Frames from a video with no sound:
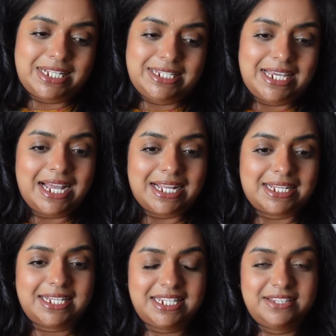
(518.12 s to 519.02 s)

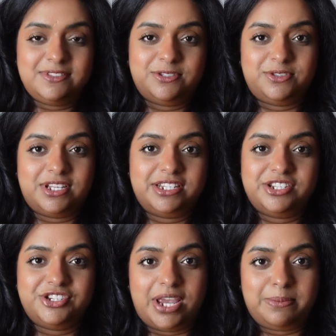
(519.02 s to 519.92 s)
yeah, it gives you that
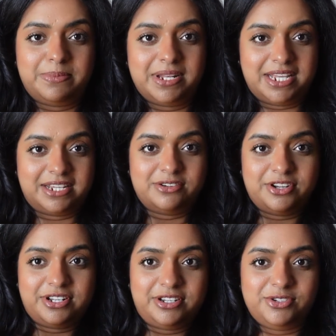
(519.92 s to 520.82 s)
shape. Like
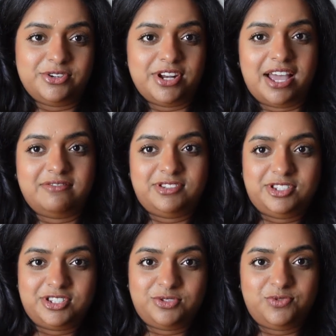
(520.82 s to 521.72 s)
you don't have to
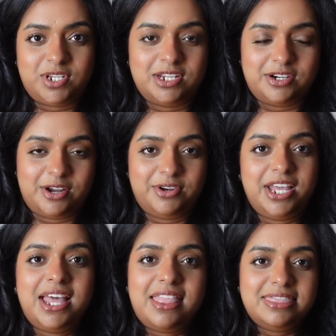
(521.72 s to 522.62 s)
just wiggle around.
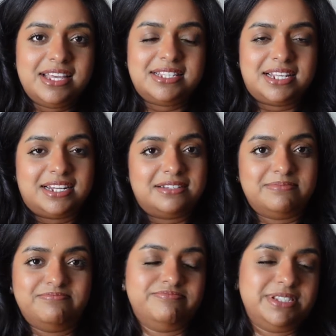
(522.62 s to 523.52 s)
This and a
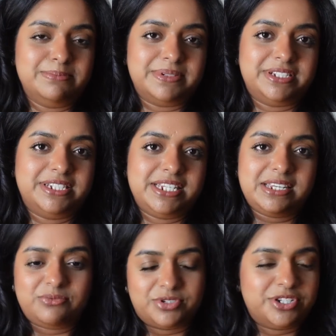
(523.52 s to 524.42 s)
simple
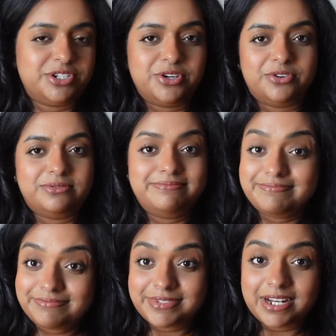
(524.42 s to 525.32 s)
tee would go
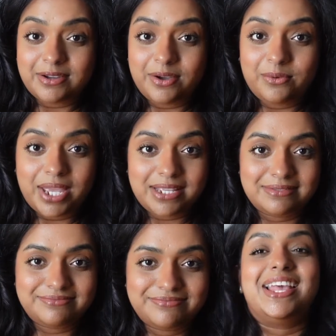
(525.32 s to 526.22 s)
a long way.
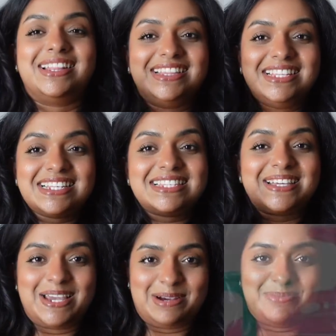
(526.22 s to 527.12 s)
This hair